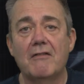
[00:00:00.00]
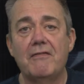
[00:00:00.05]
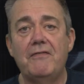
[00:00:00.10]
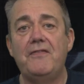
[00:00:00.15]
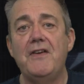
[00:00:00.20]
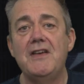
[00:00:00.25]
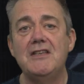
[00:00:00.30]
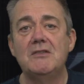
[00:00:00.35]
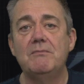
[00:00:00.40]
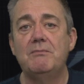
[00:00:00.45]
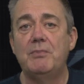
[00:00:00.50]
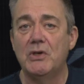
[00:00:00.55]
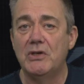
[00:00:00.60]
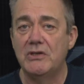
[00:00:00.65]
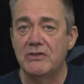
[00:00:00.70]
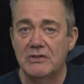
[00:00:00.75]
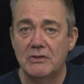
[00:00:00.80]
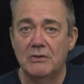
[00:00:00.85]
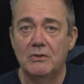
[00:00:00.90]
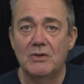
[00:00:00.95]

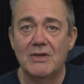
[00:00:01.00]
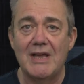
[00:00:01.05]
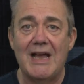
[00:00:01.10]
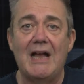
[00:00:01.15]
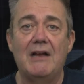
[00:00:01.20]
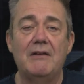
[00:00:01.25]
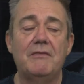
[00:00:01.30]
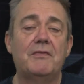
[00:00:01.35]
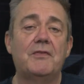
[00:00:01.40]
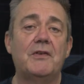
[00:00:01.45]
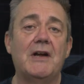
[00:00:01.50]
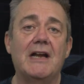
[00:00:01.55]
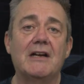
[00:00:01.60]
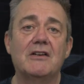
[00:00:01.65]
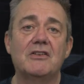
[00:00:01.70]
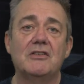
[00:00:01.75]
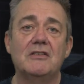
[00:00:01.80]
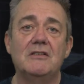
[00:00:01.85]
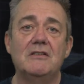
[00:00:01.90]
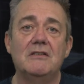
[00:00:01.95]
FizzBuzz or
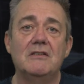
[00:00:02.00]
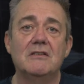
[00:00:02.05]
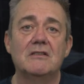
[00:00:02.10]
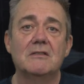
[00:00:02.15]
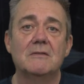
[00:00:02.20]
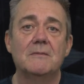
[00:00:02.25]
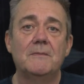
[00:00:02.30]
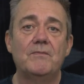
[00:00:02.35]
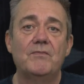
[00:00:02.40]
AddFractions.